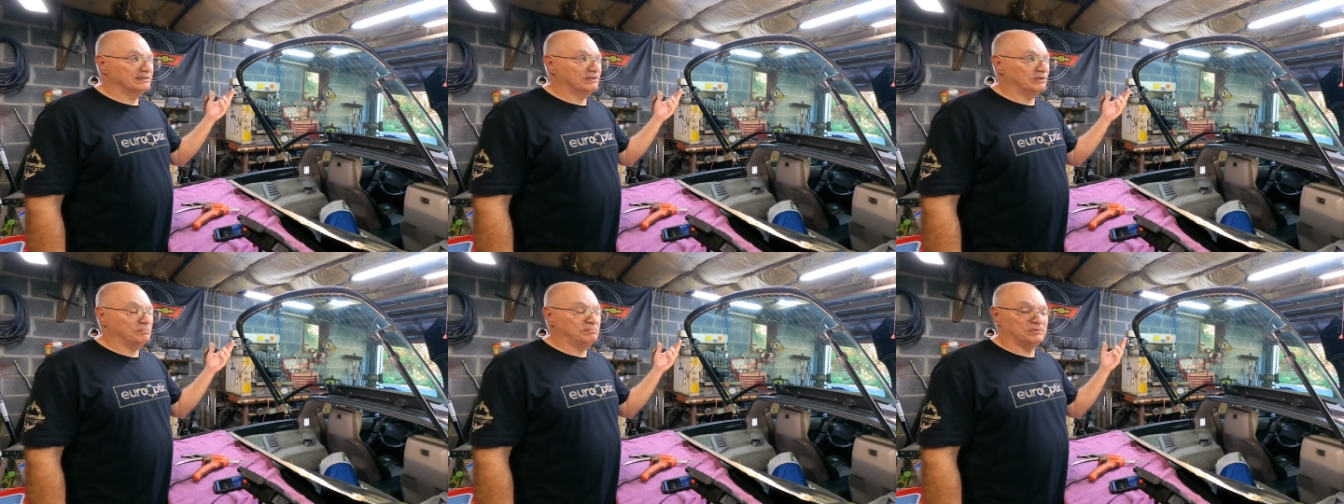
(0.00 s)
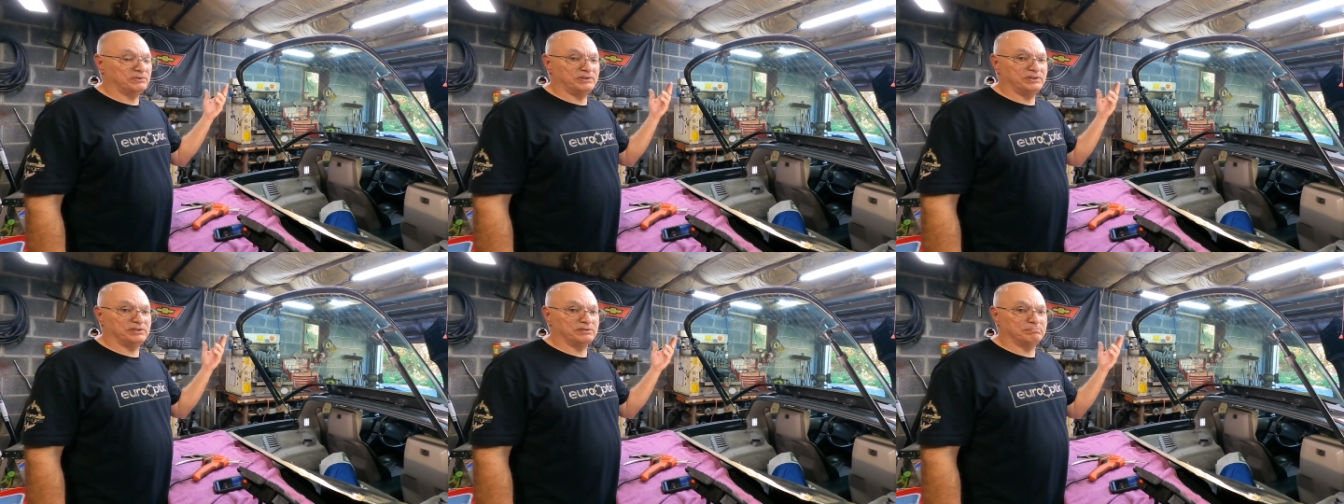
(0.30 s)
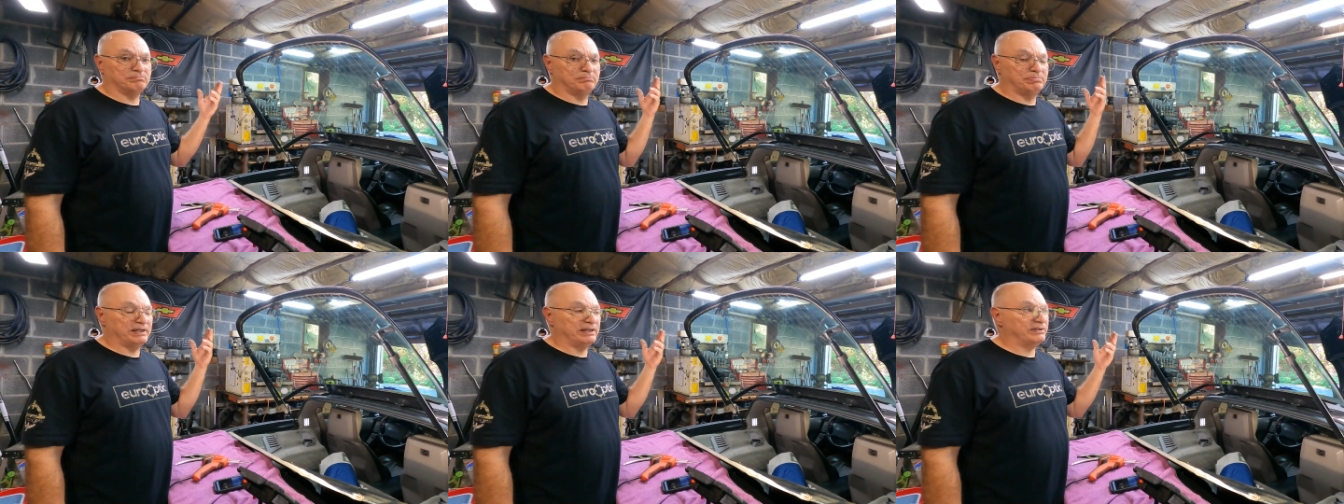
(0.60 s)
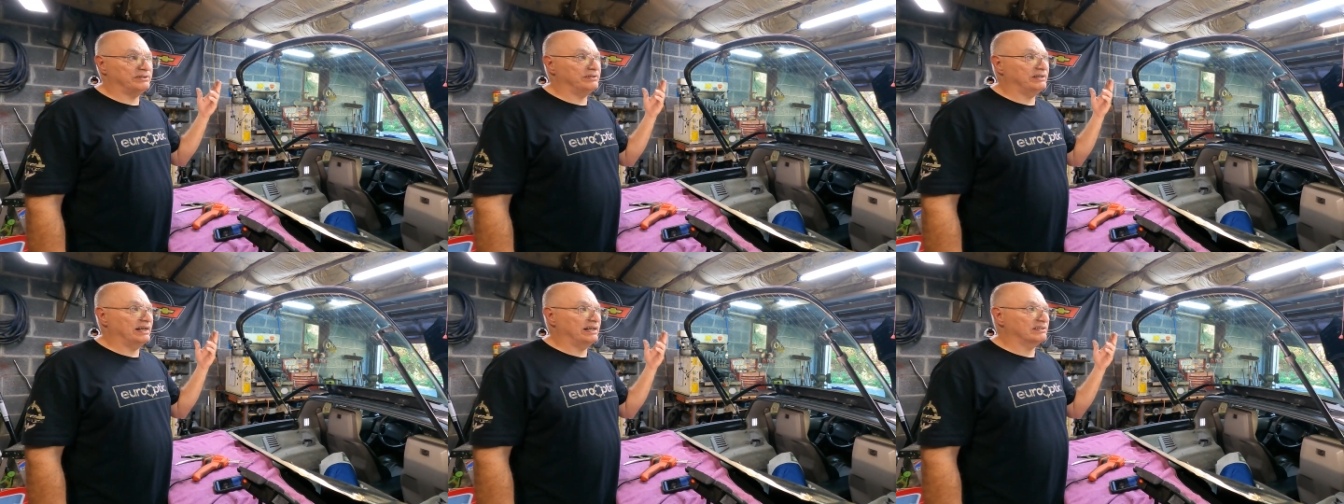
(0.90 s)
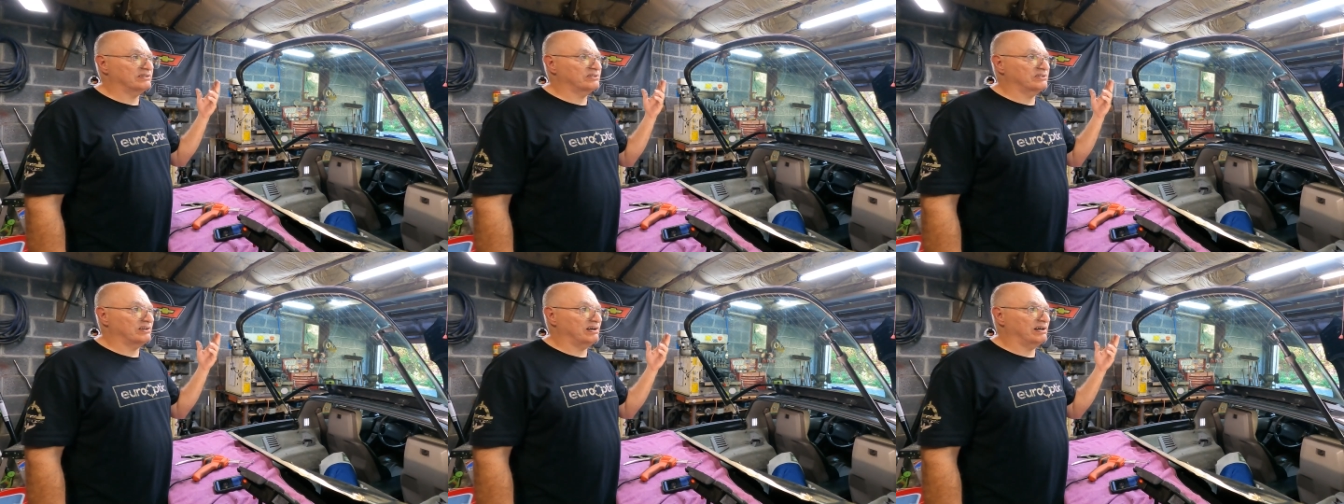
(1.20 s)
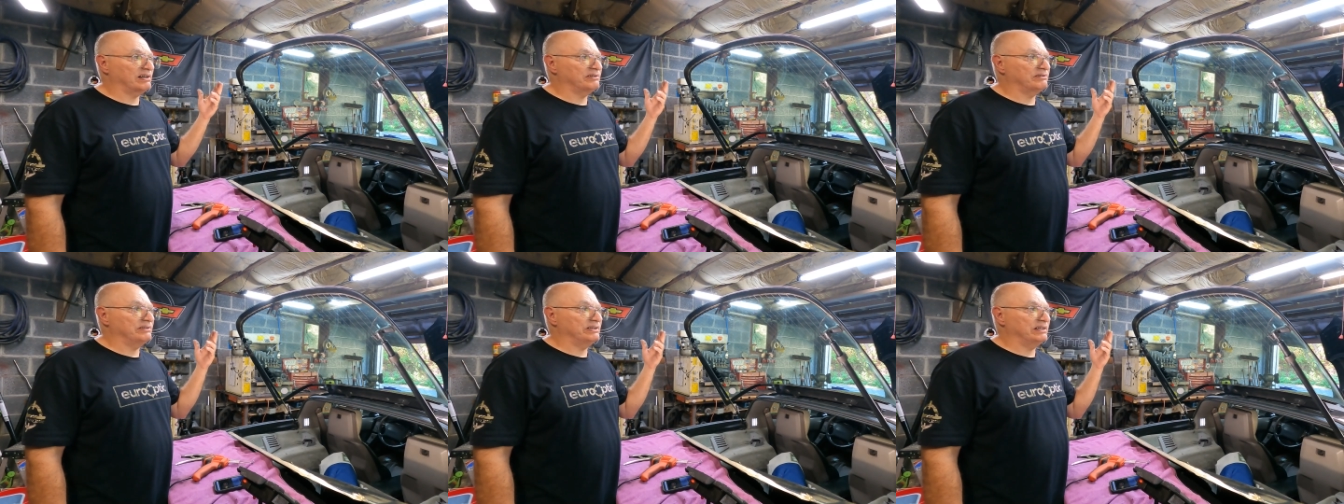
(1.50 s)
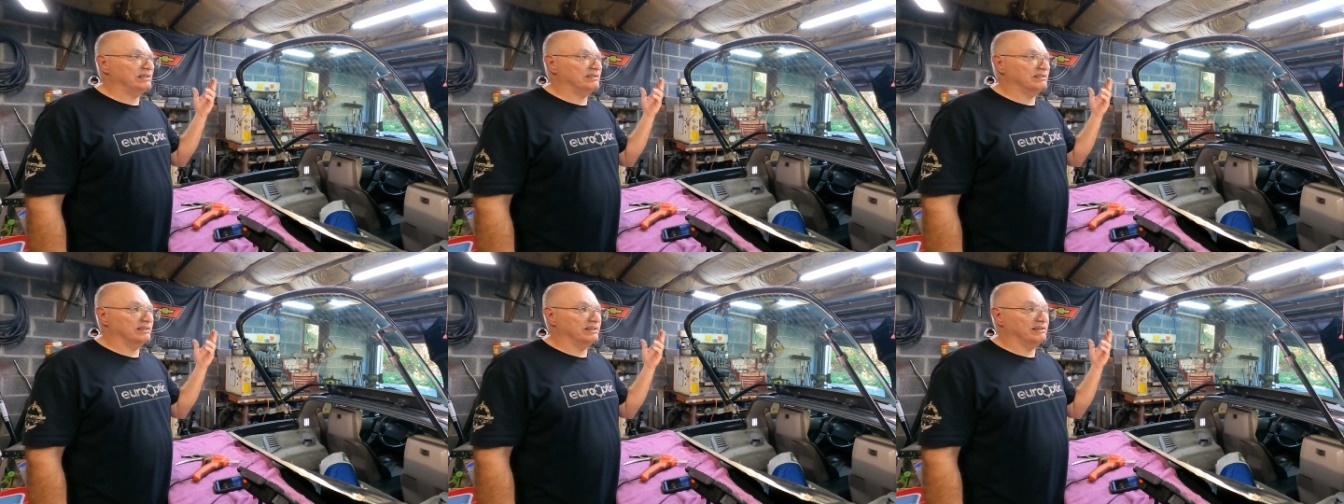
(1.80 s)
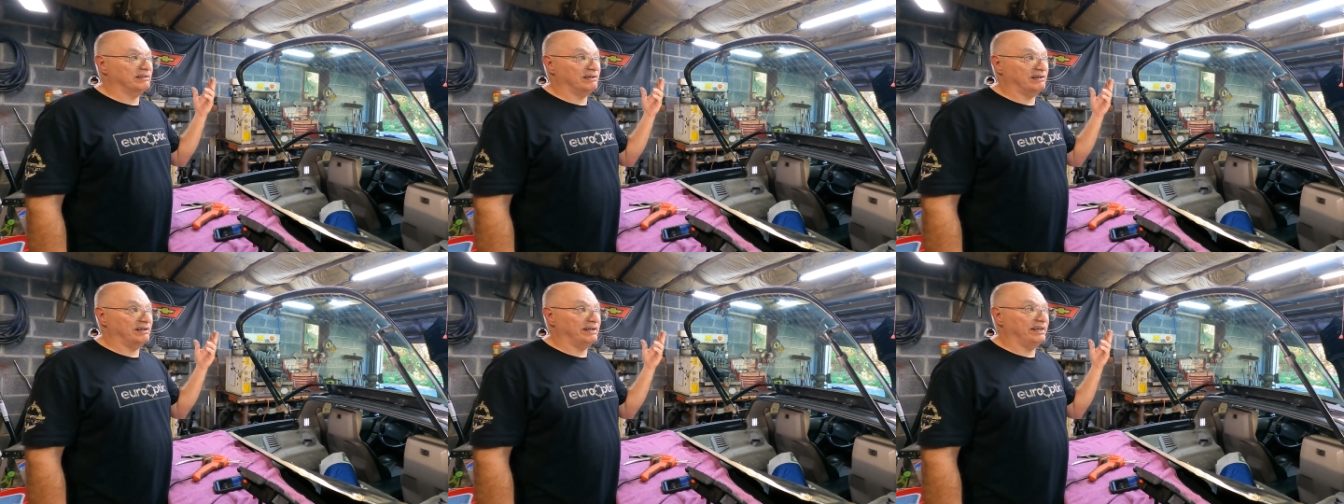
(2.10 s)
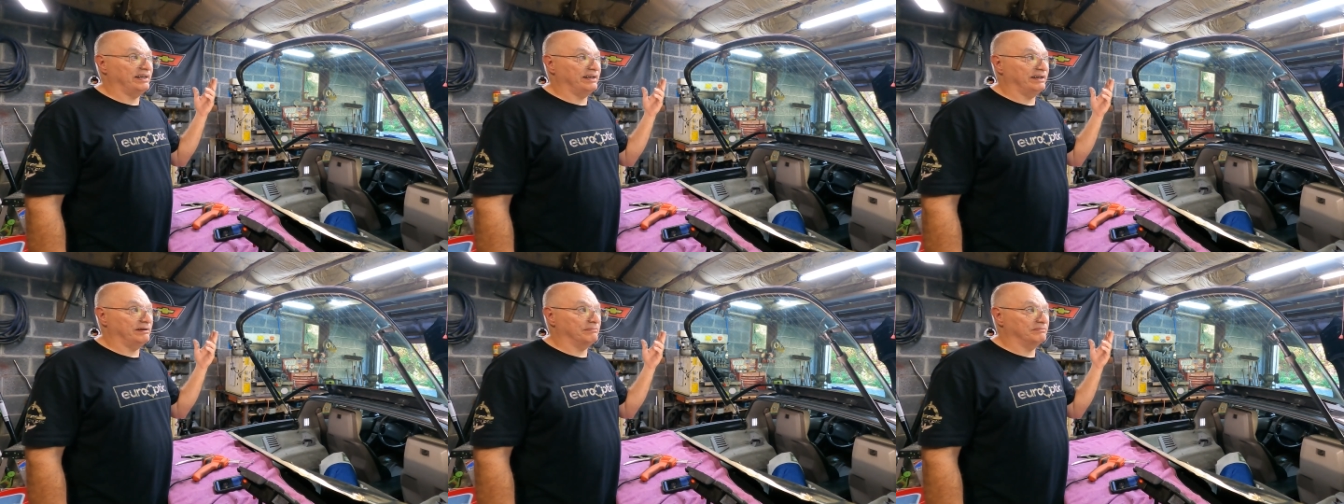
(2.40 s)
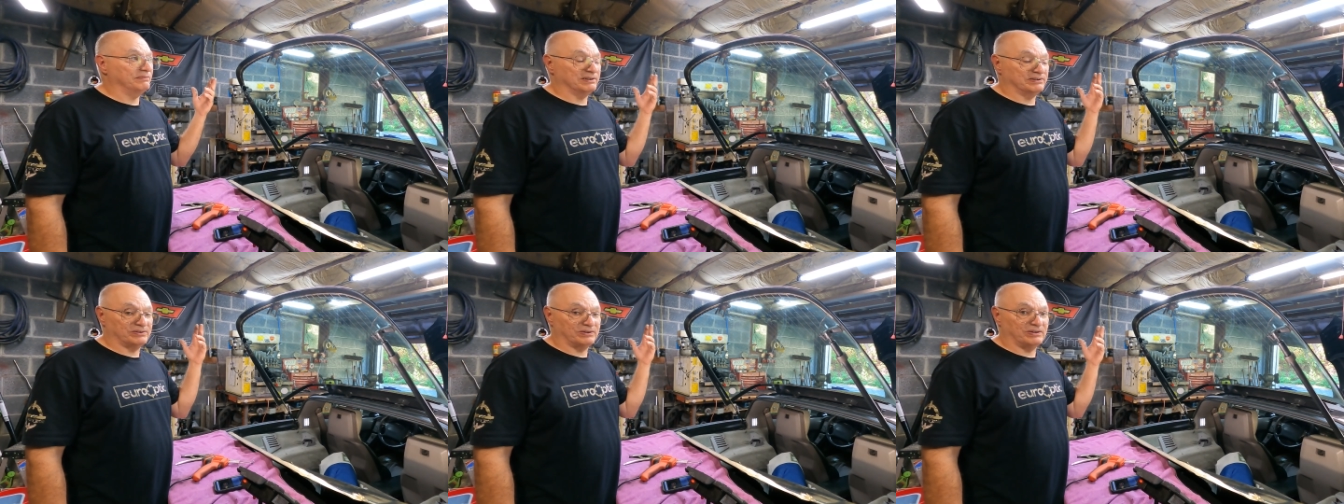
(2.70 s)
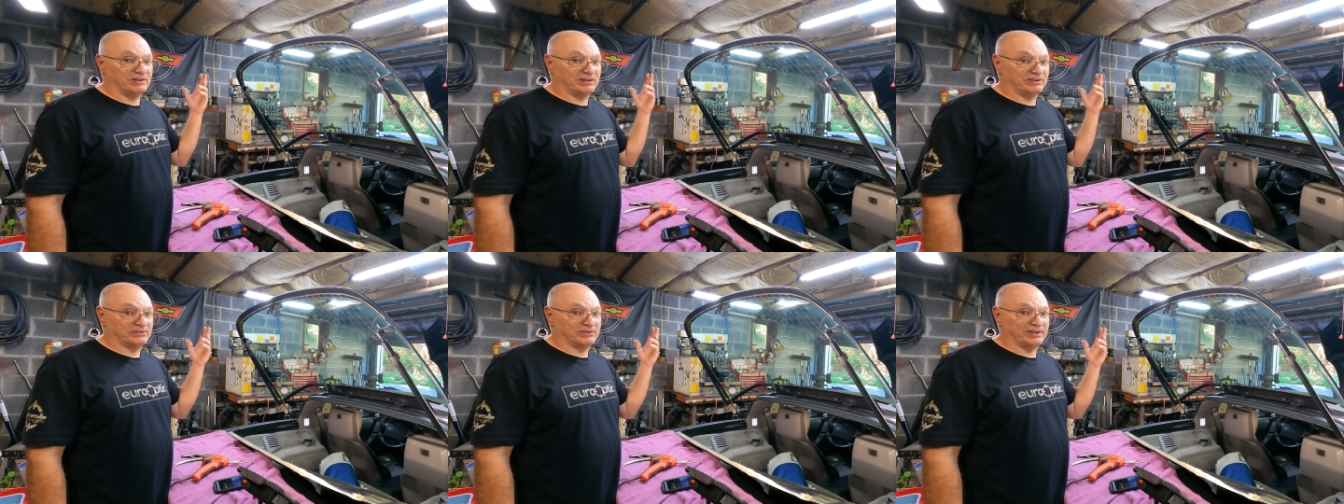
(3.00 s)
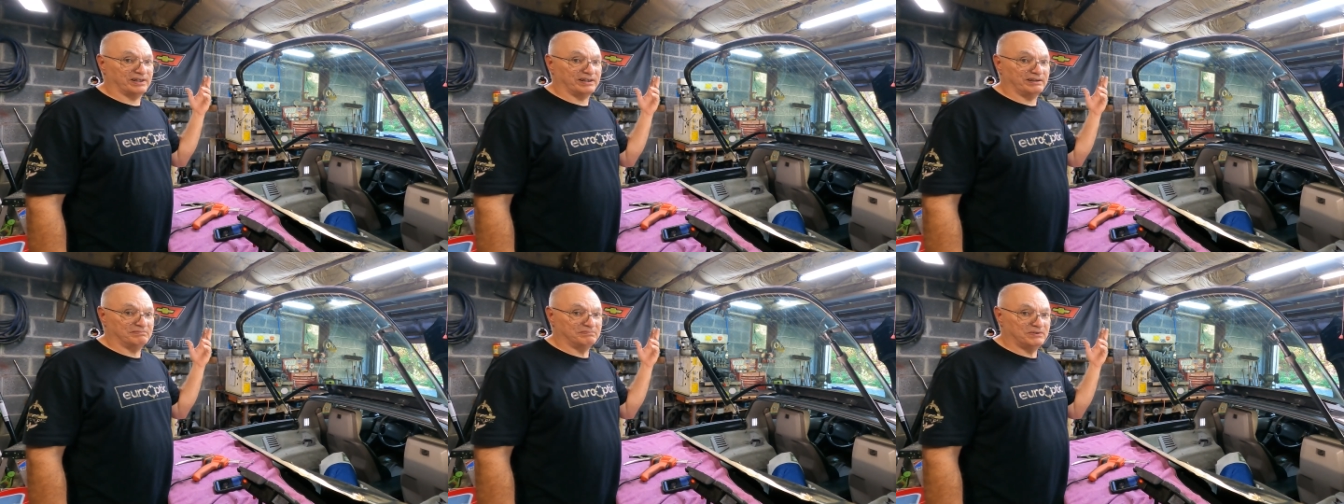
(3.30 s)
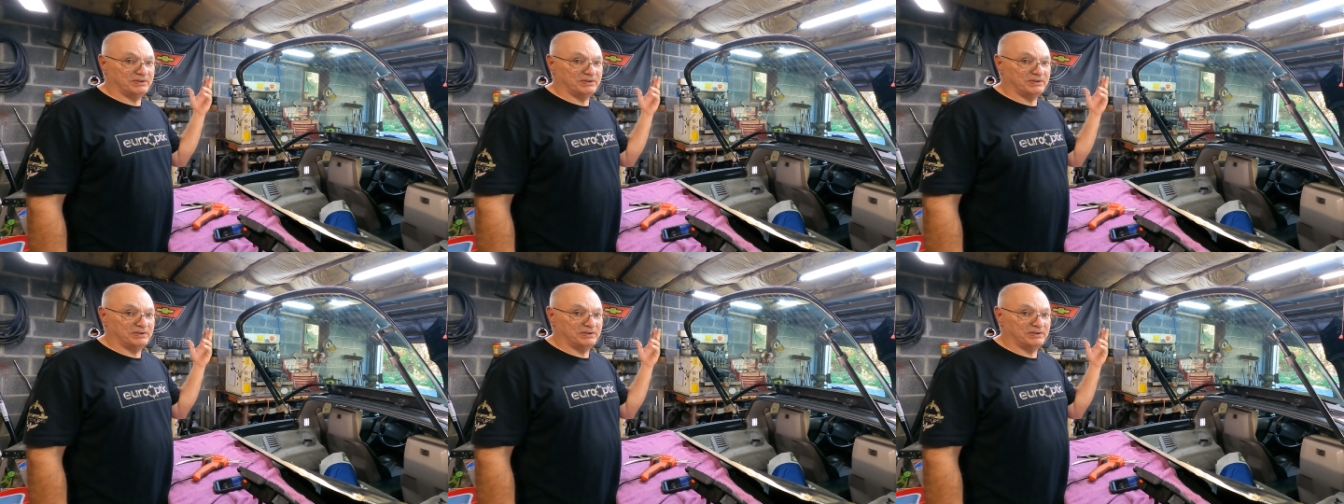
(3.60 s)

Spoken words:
Hopefully you're better at soldering than I am. That's all I'll say.